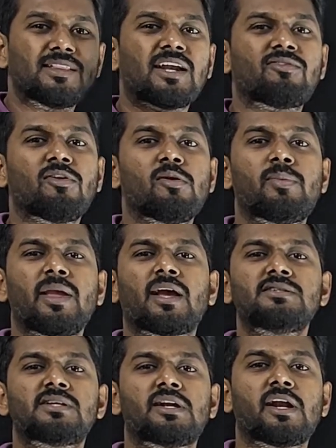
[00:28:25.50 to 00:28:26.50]
that will be
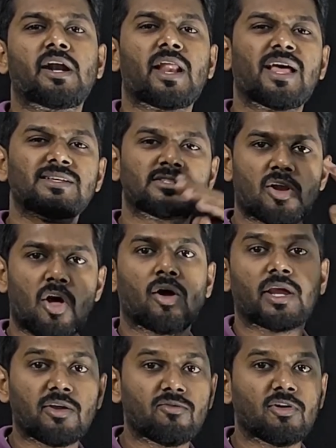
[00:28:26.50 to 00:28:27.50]
considered as
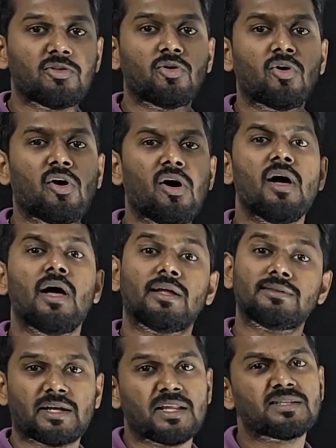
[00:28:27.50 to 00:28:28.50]
wrong even though
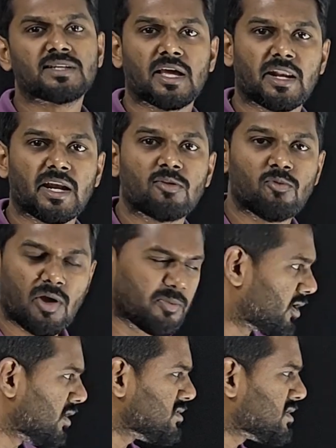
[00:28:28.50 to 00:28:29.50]
that is correct. Why?
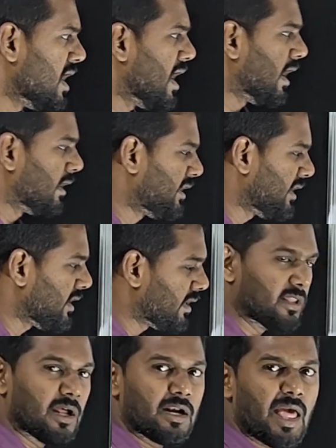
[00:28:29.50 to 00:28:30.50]
Because
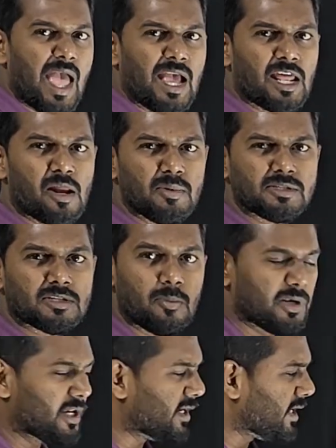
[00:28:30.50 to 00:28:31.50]
the diagram is
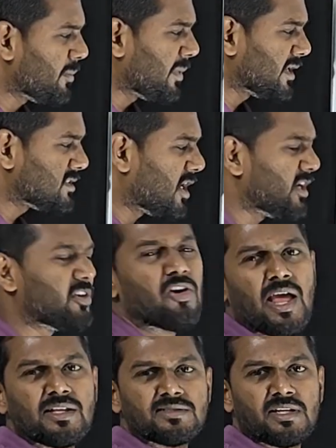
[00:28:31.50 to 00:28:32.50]
completely based on
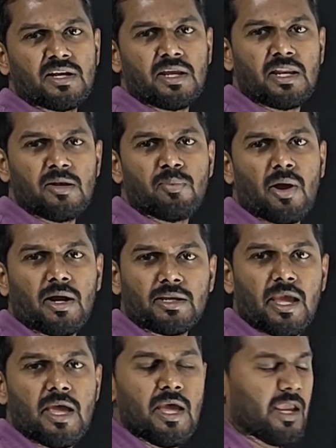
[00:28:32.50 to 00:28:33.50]
your answer in part
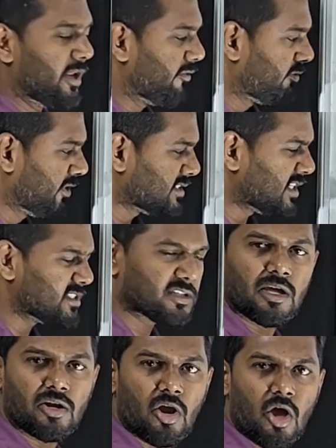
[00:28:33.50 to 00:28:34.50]
A. If this is
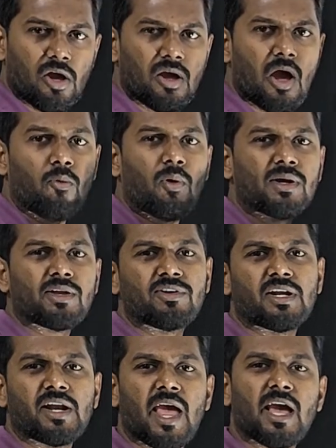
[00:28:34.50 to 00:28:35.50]
wrong,
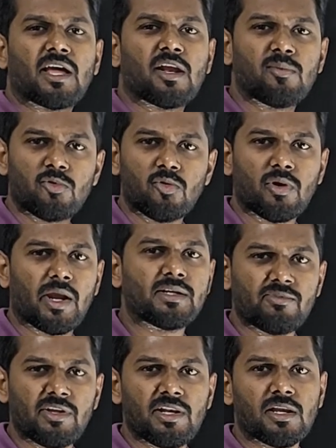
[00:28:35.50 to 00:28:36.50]
whatever the diagram you
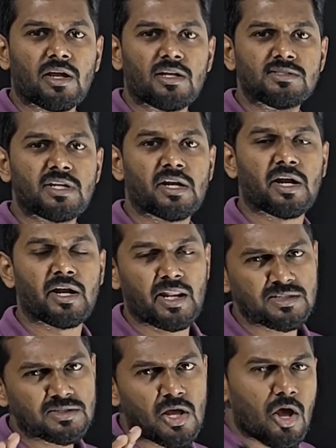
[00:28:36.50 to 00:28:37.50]
write, we will consider it
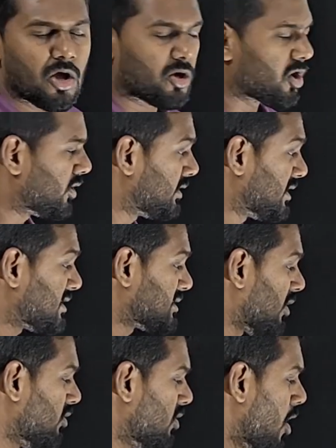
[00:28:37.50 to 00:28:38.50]
as wrong. This is
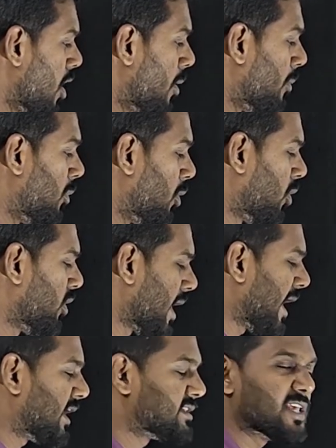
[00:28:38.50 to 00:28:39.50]
how board
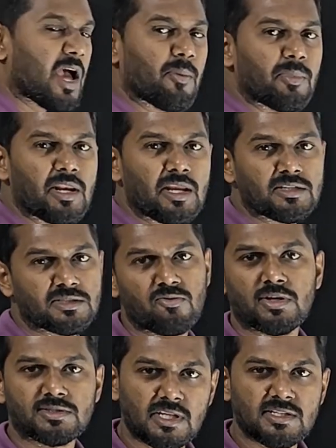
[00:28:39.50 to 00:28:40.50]
examination
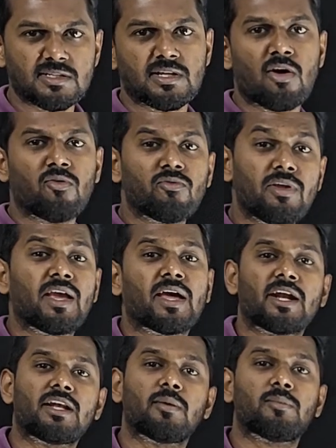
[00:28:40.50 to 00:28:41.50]
works. This is how we
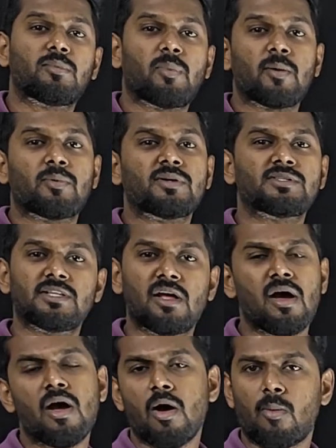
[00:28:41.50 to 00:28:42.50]
correct papers in
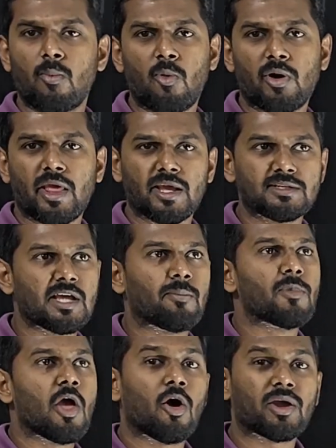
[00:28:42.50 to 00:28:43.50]
the board
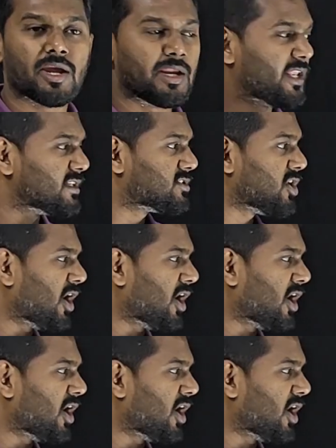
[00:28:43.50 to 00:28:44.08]
exam. Okay, it is